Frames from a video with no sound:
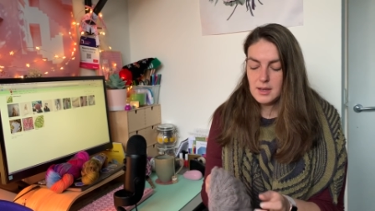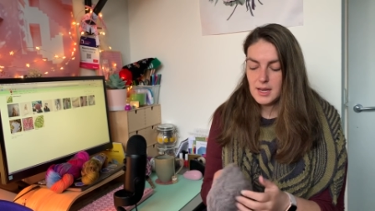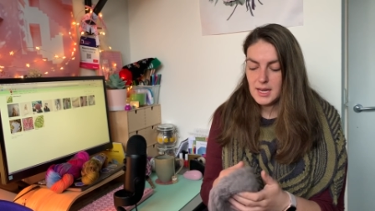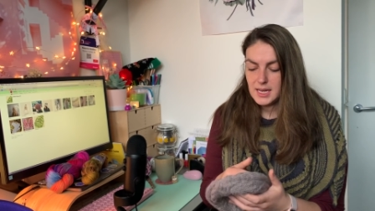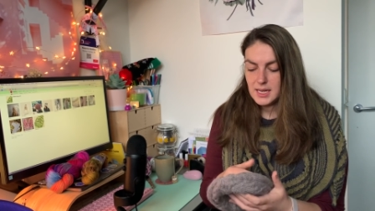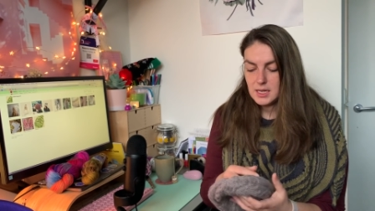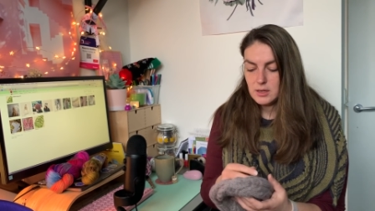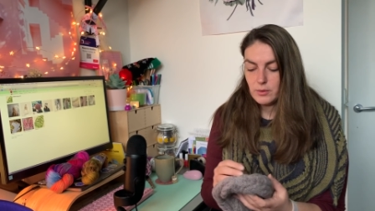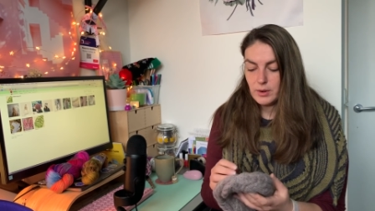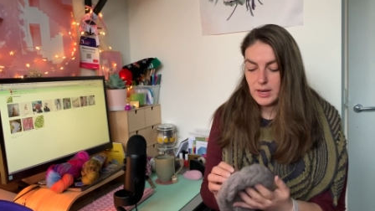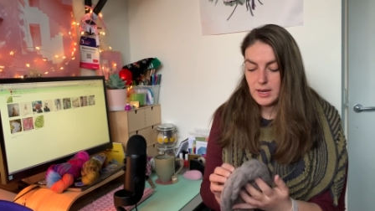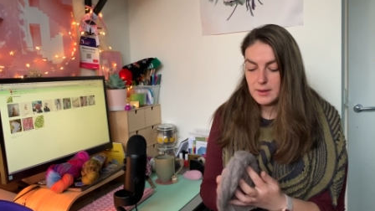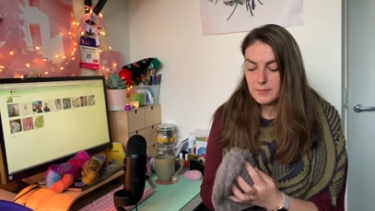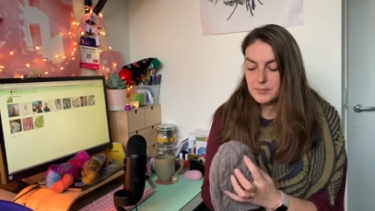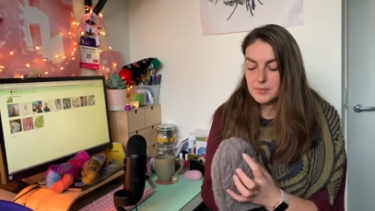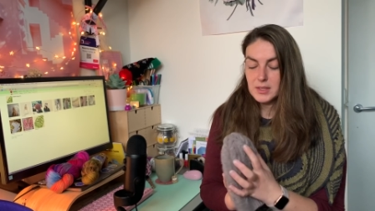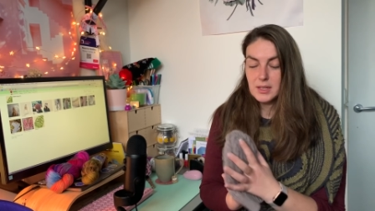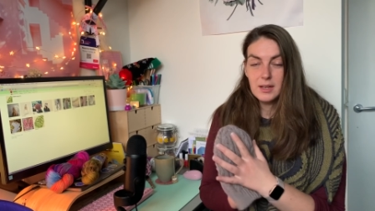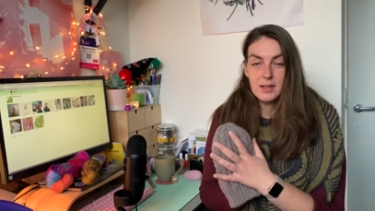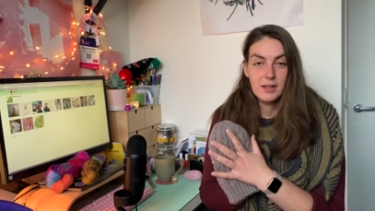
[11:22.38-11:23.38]
anyway,
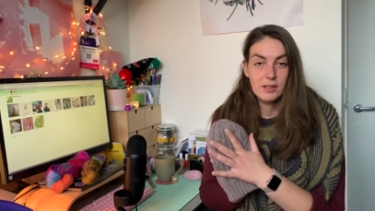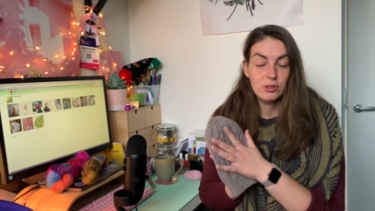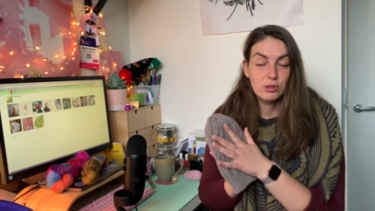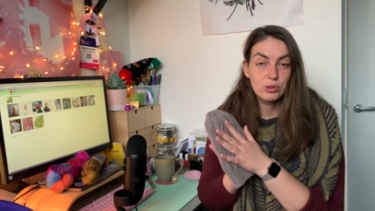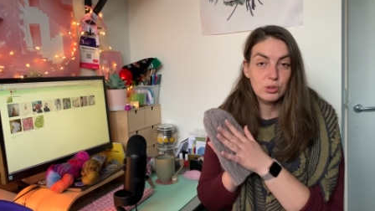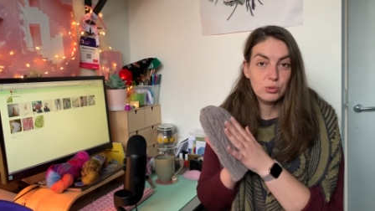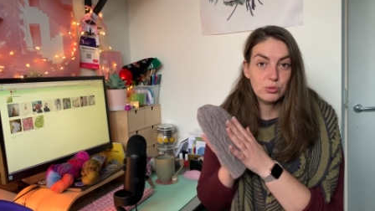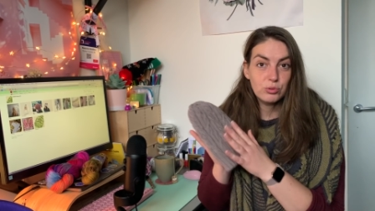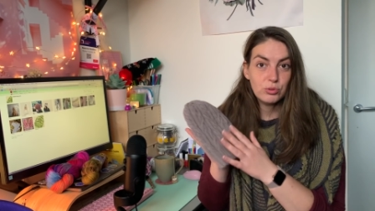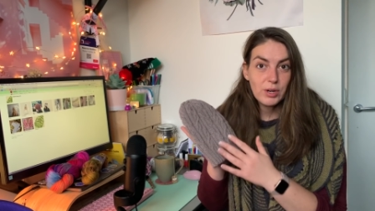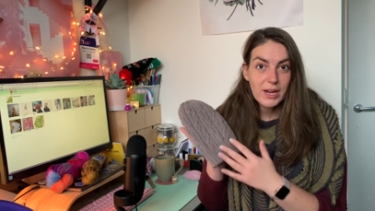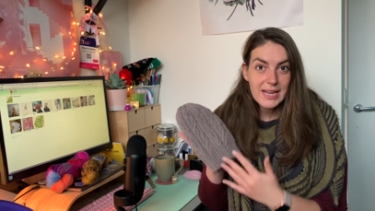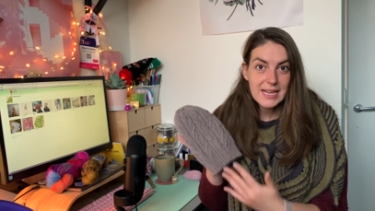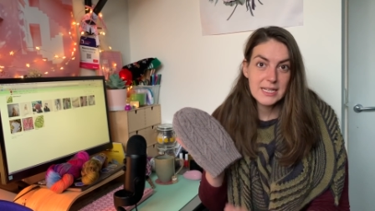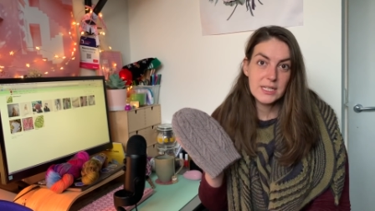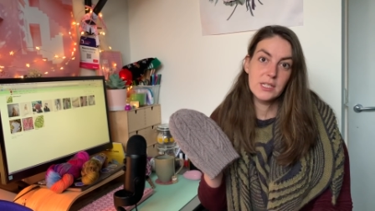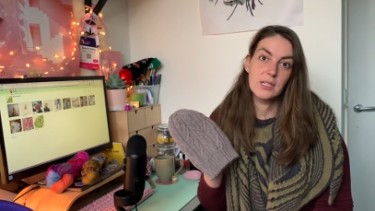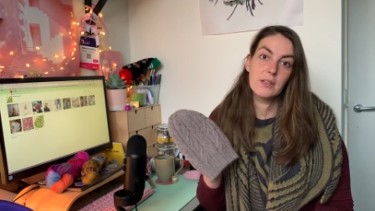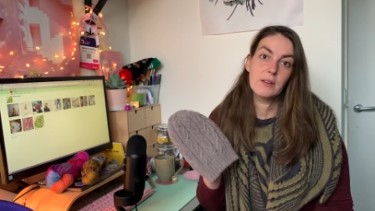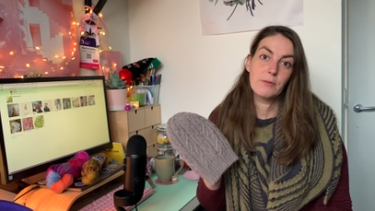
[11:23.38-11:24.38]

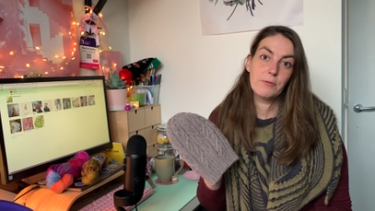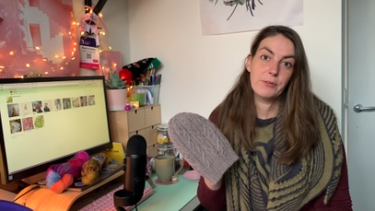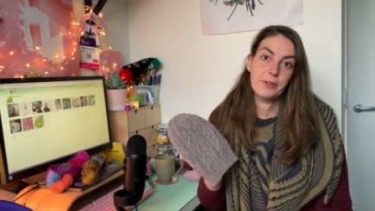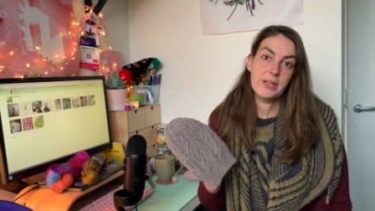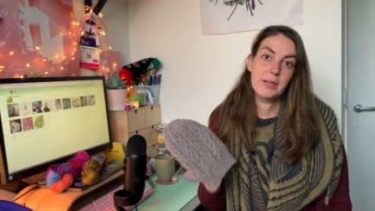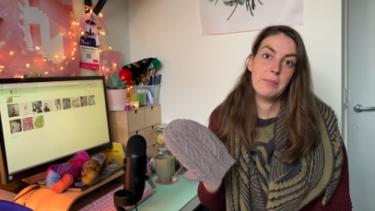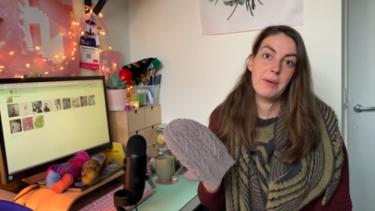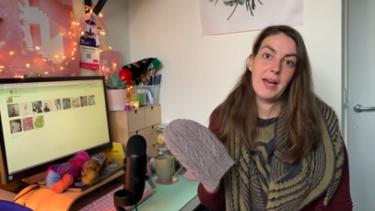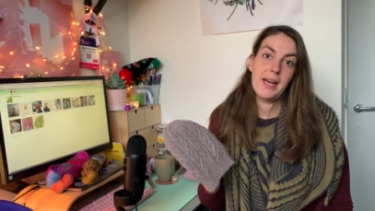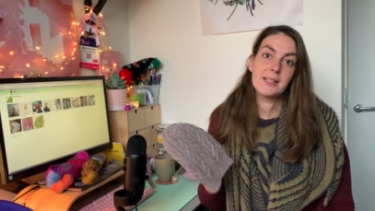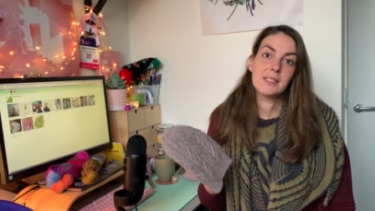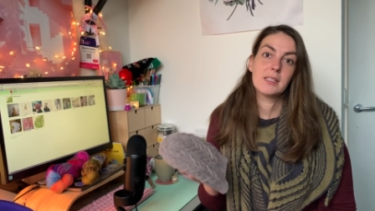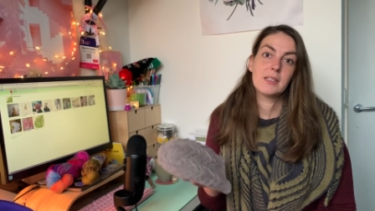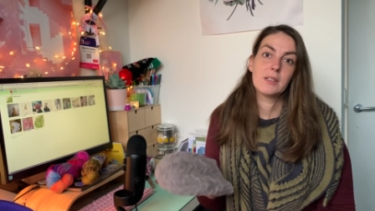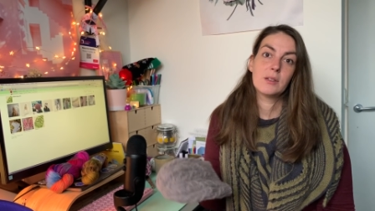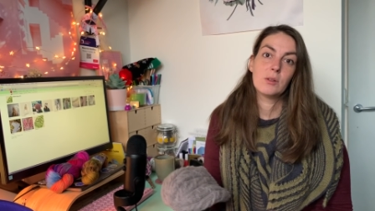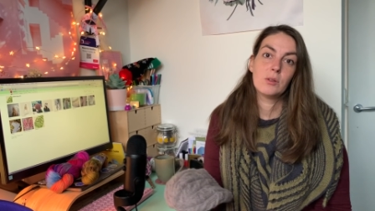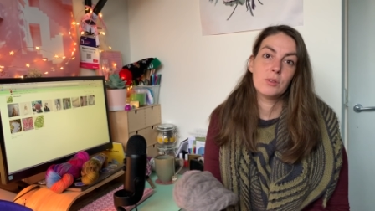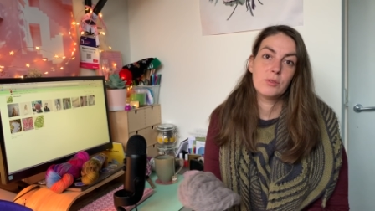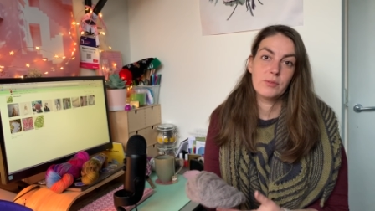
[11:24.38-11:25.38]
great free
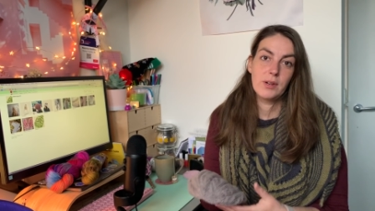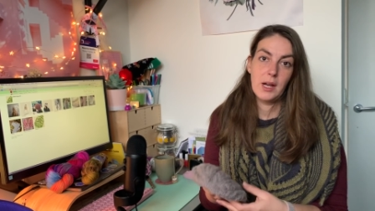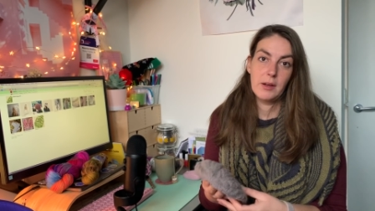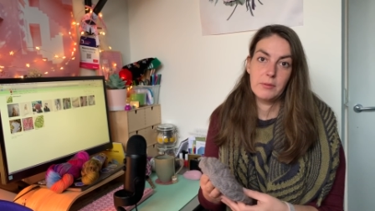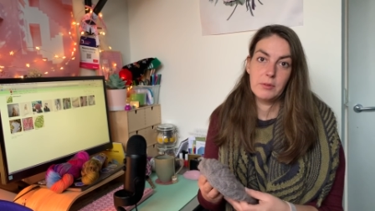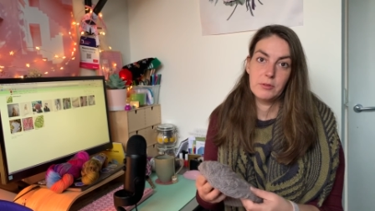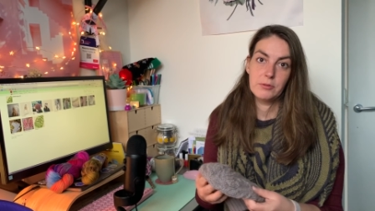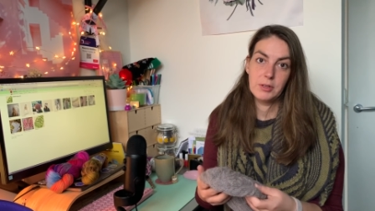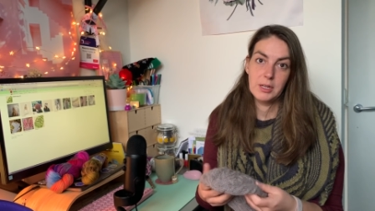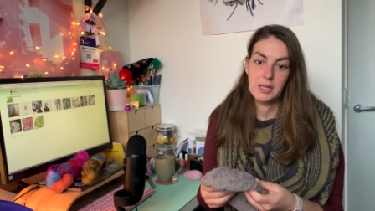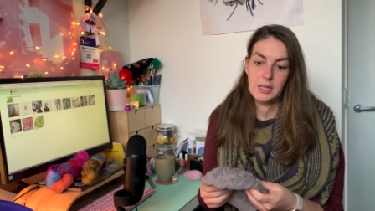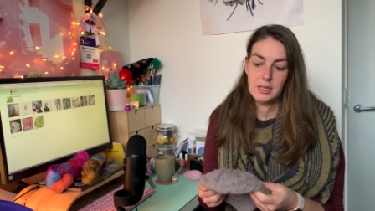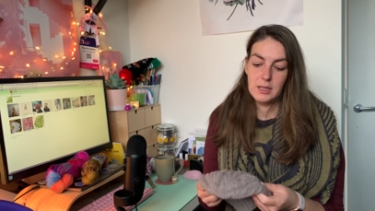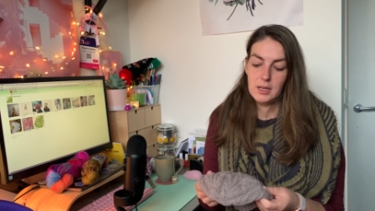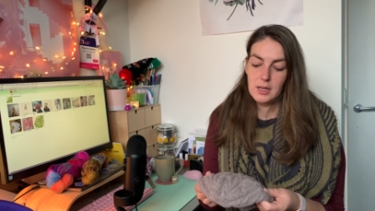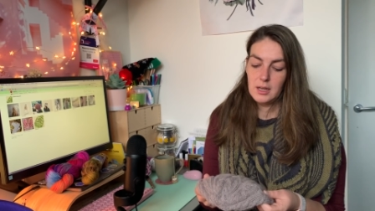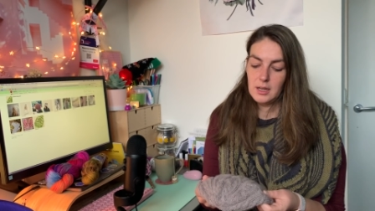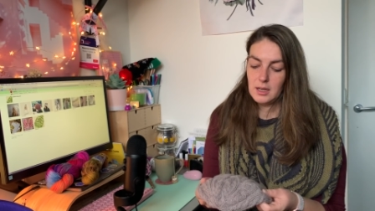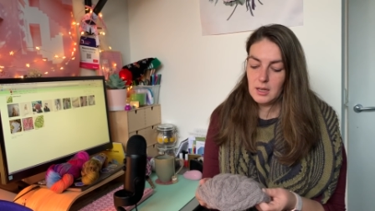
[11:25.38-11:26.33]
pattern on Ravelry.